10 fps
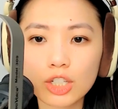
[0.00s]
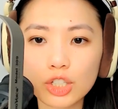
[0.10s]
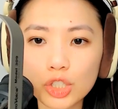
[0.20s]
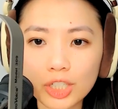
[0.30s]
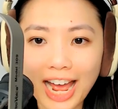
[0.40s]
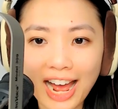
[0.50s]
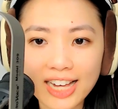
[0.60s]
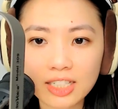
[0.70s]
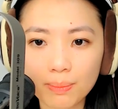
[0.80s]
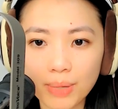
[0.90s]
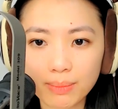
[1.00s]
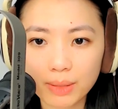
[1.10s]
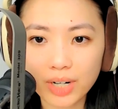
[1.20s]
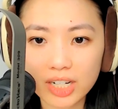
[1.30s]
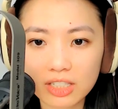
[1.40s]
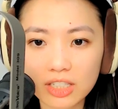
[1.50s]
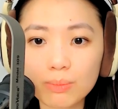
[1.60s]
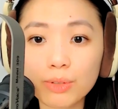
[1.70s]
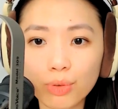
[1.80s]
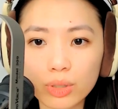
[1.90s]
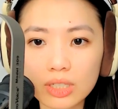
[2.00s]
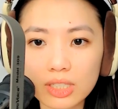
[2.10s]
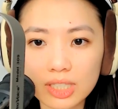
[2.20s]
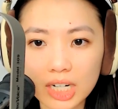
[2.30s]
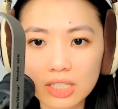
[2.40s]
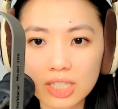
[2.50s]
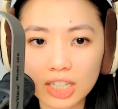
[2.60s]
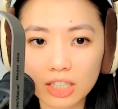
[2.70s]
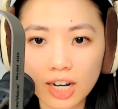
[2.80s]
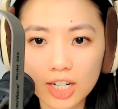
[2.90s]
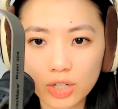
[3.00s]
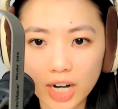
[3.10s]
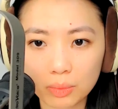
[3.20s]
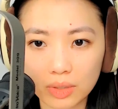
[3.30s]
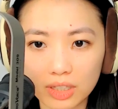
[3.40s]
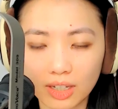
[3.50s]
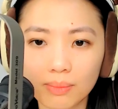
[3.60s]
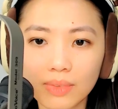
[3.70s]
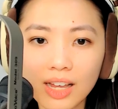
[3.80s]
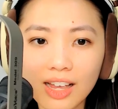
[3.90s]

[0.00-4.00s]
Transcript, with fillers: you should ask a payment processor before you decide to sign a contract with them.